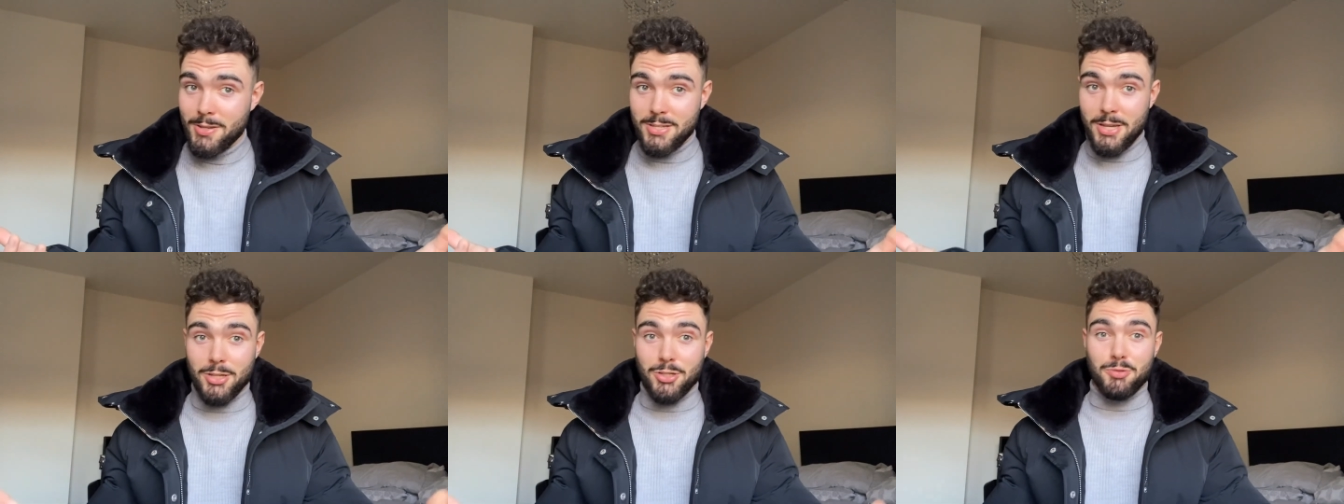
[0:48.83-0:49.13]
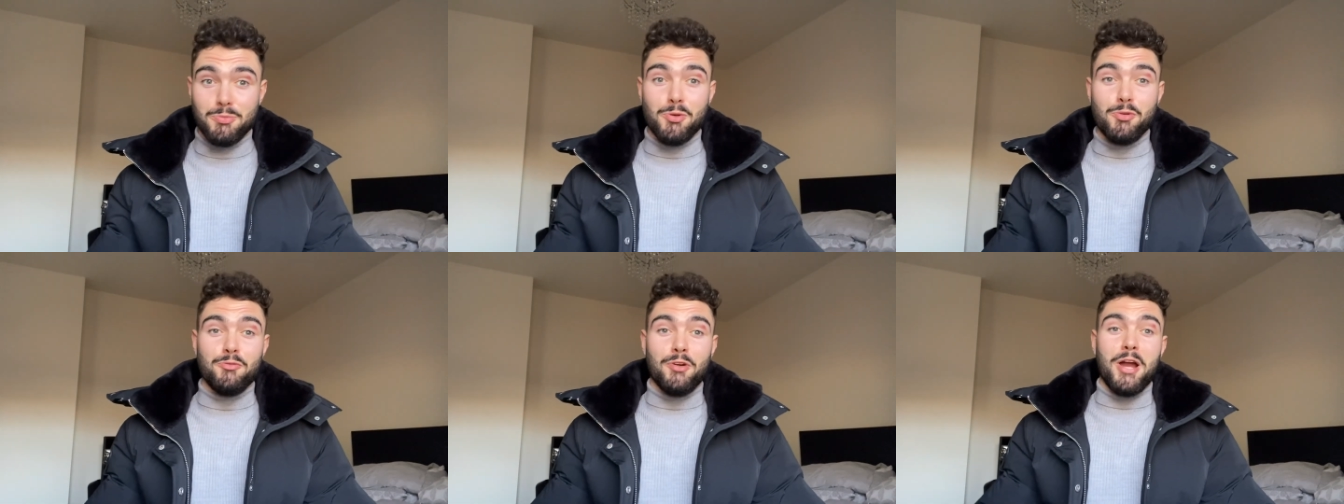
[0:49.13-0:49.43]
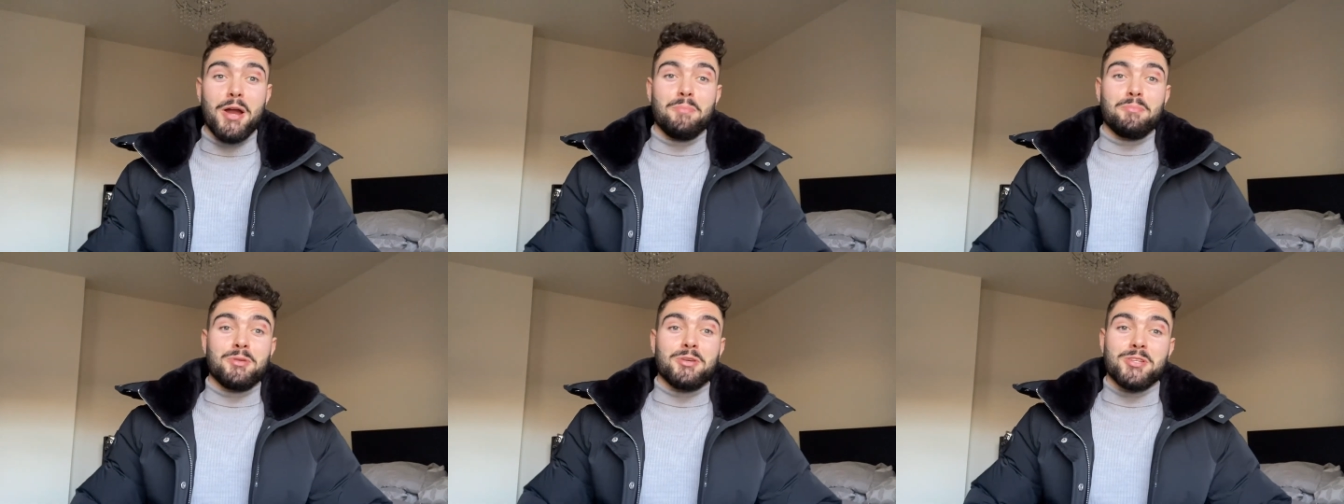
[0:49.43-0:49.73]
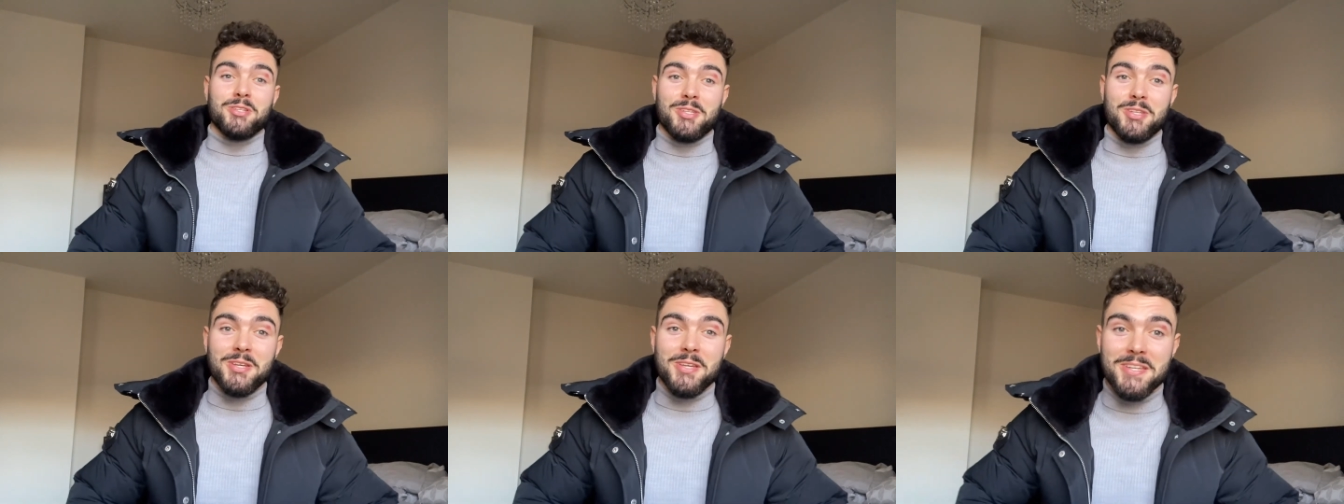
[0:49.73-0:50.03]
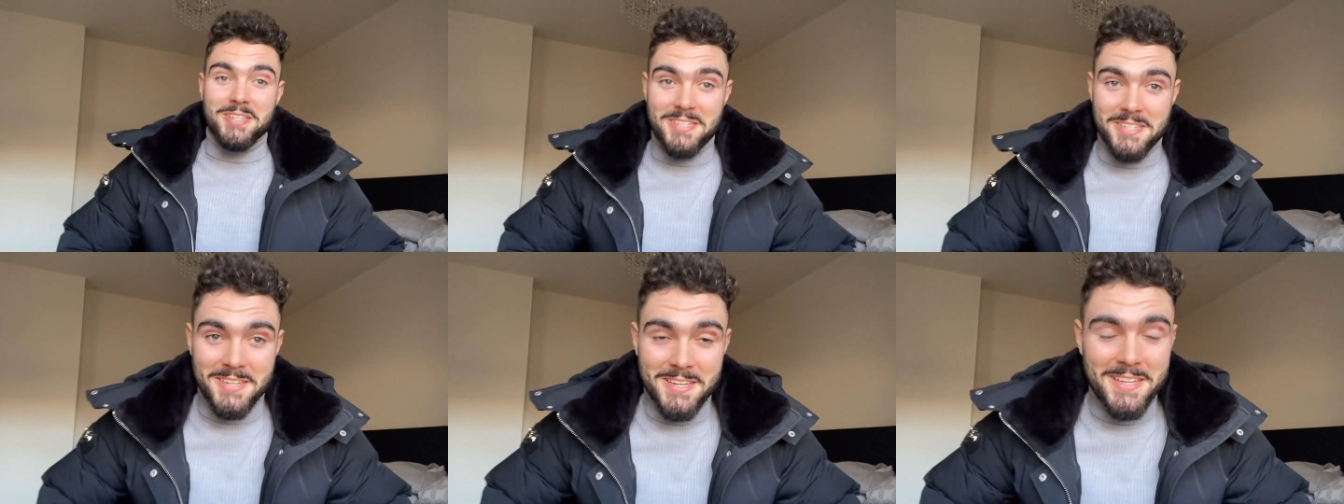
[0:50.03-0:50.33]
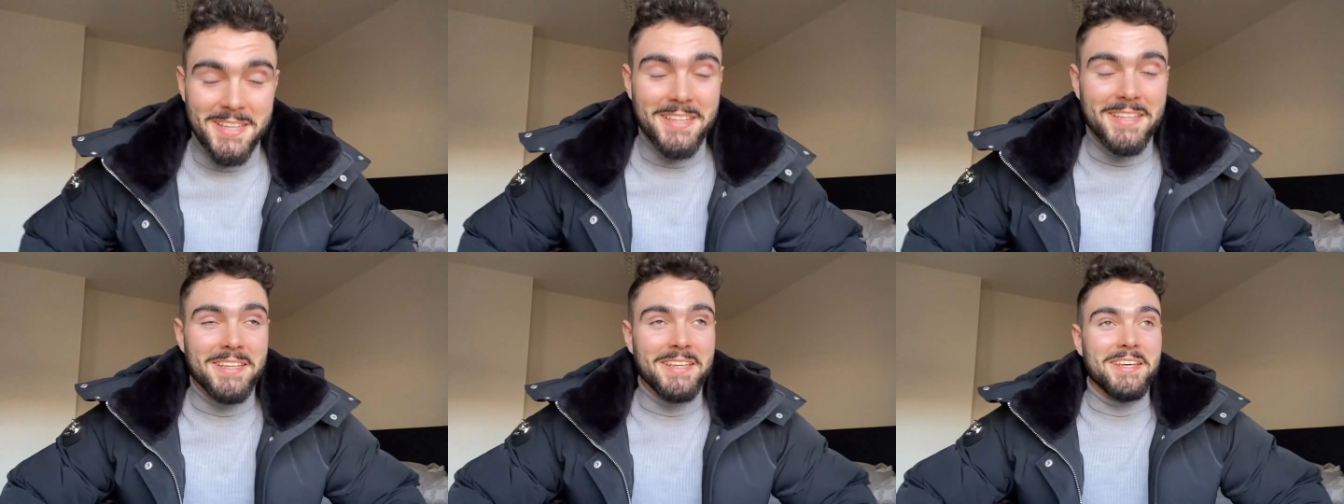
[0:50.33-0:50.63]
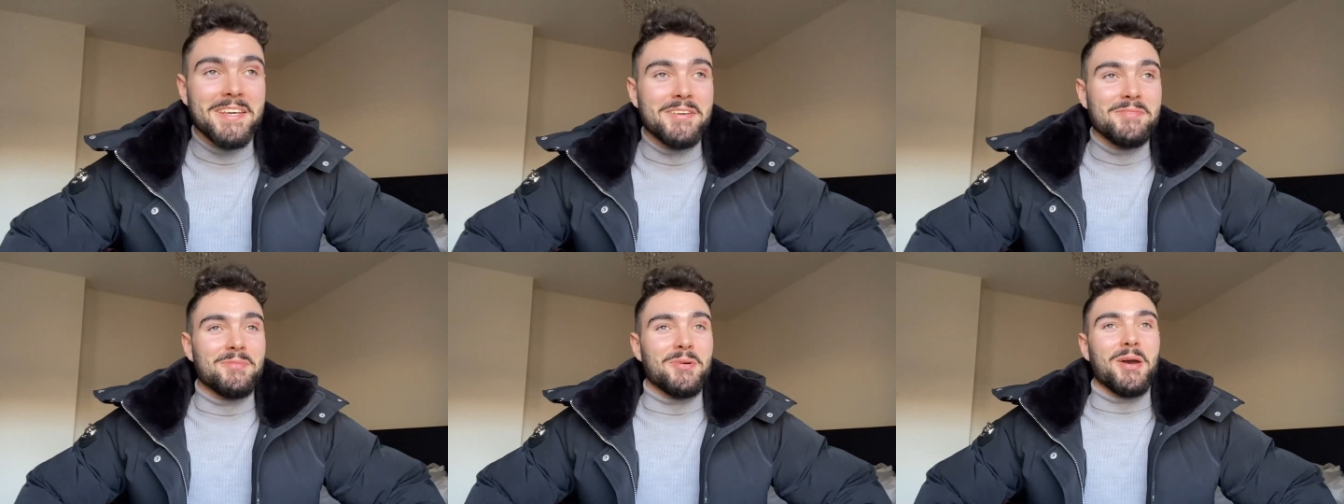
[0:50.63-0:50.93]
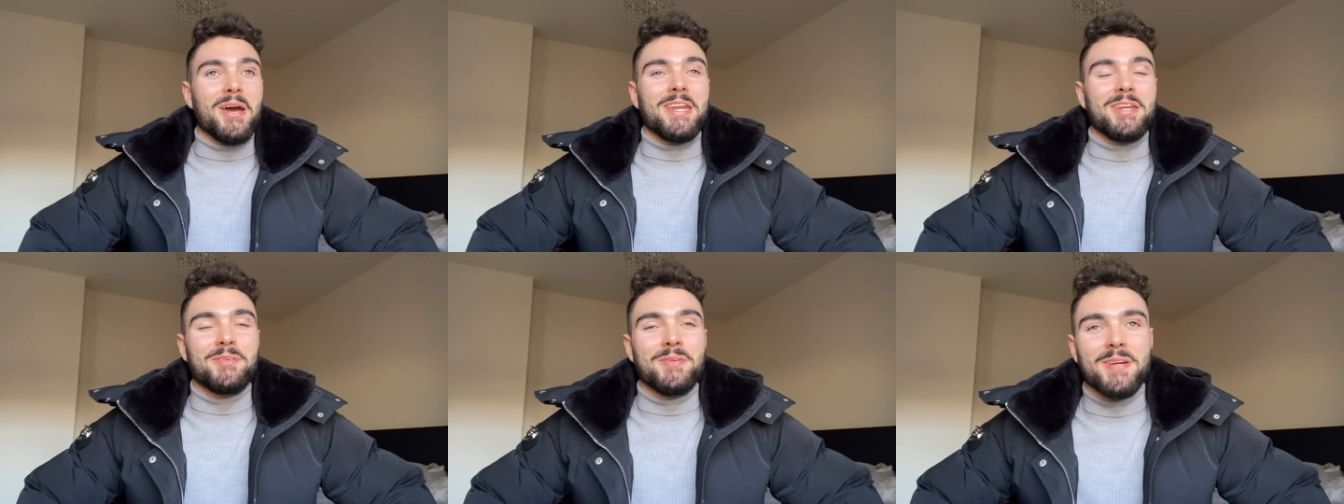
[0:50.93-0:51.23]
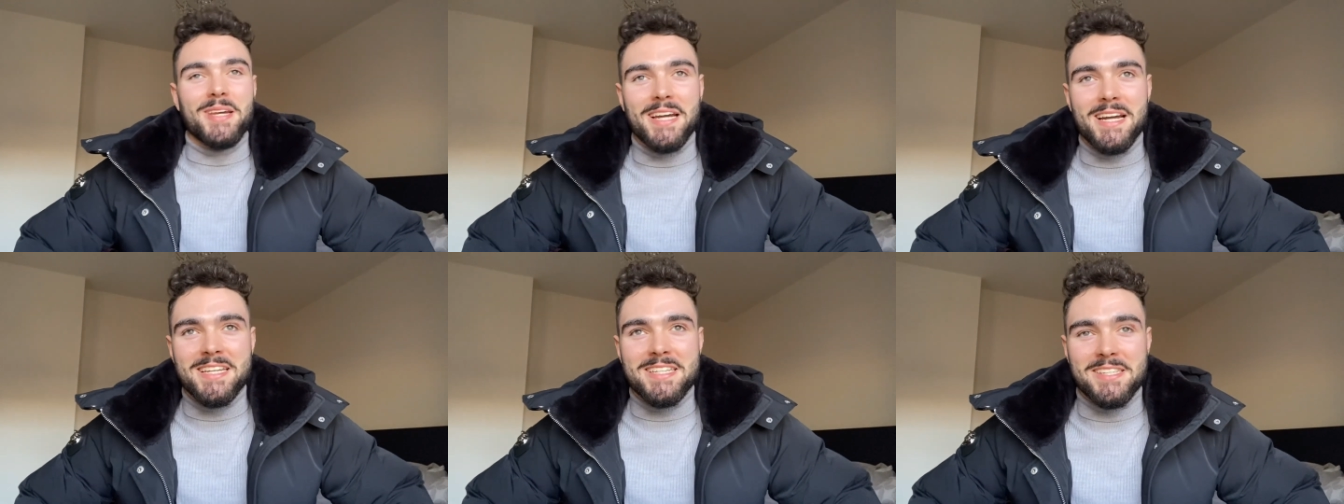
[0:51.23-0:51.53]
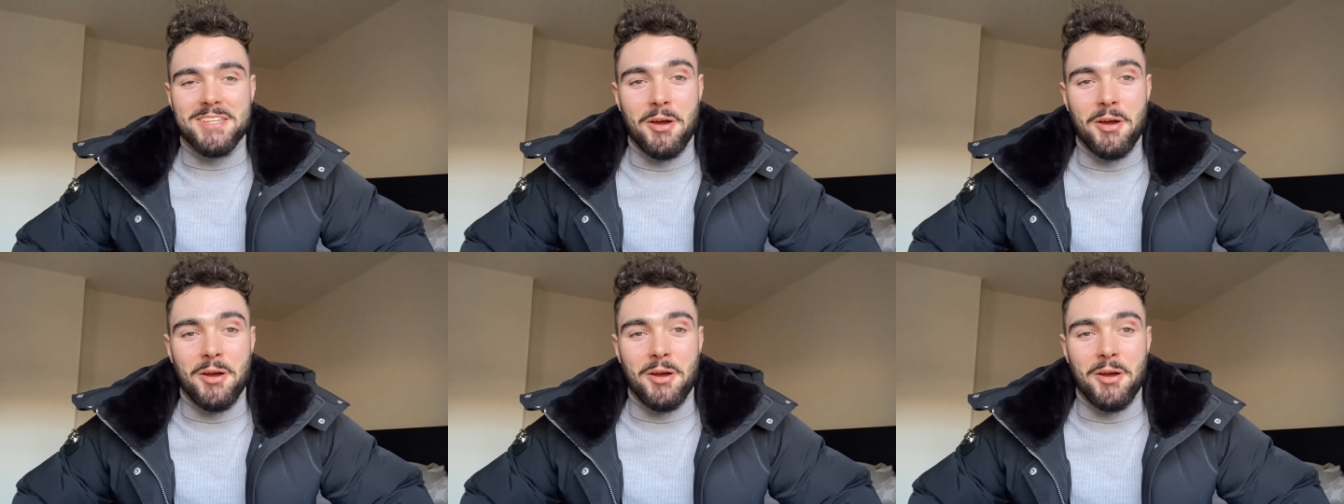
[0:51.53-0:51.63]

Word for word: So smooth I am these days. But anyway, guys,